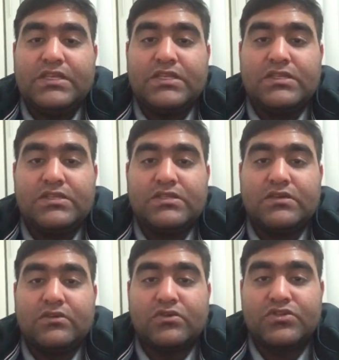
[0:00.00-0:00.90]
in
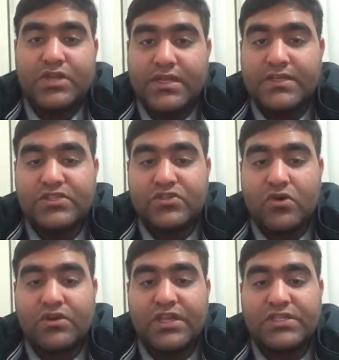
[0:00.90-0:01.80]
Australian
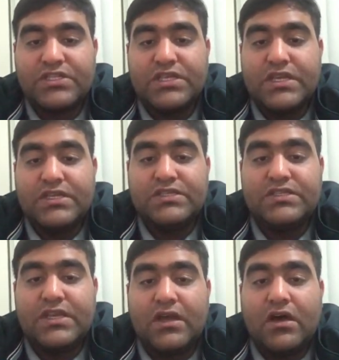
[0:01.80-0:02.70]
Stock Exchange,
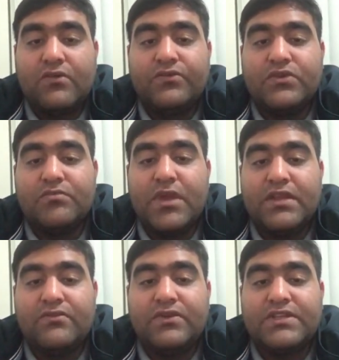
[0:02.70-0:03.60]
there are a few
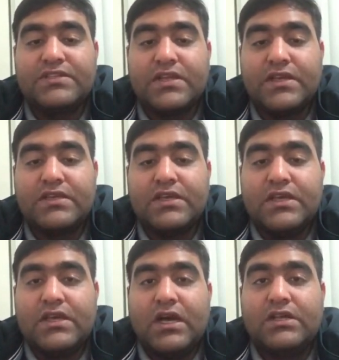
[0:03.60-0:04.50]
benefits like
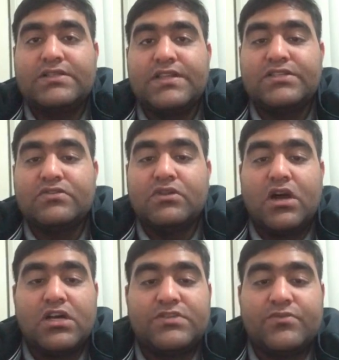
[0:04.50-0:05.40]
access to
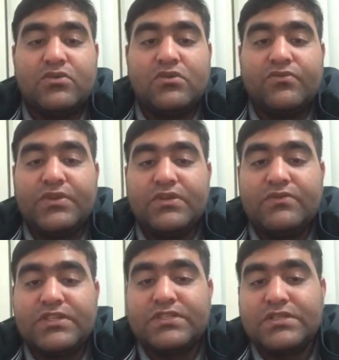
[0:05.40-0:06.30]
large pool of
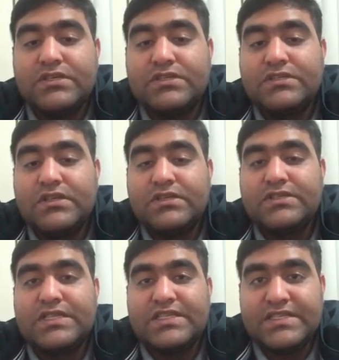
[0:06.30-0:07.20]
investors,
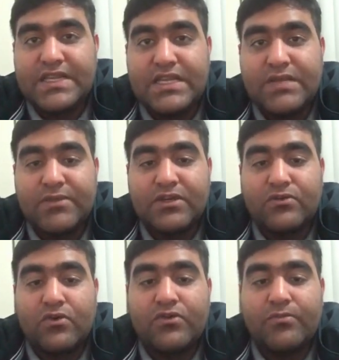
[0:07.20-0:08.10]
sustainable
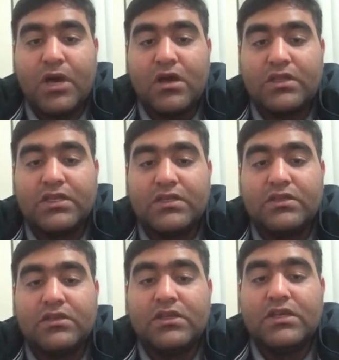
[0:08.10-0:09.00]
growth
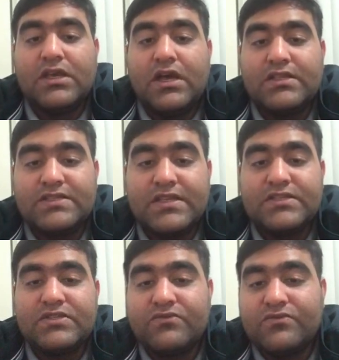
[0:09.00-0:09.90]
market, access
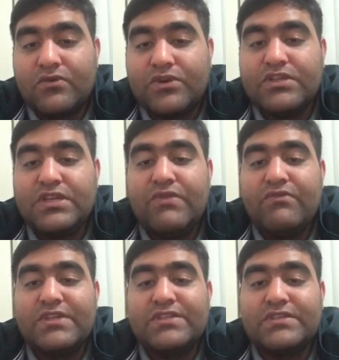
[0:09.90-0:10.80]
to foreign
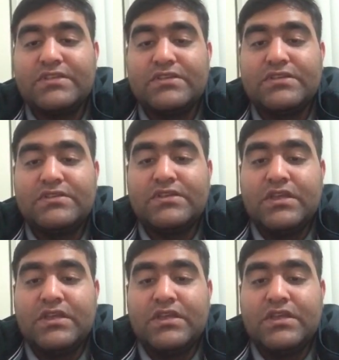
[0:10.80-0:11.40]
investors,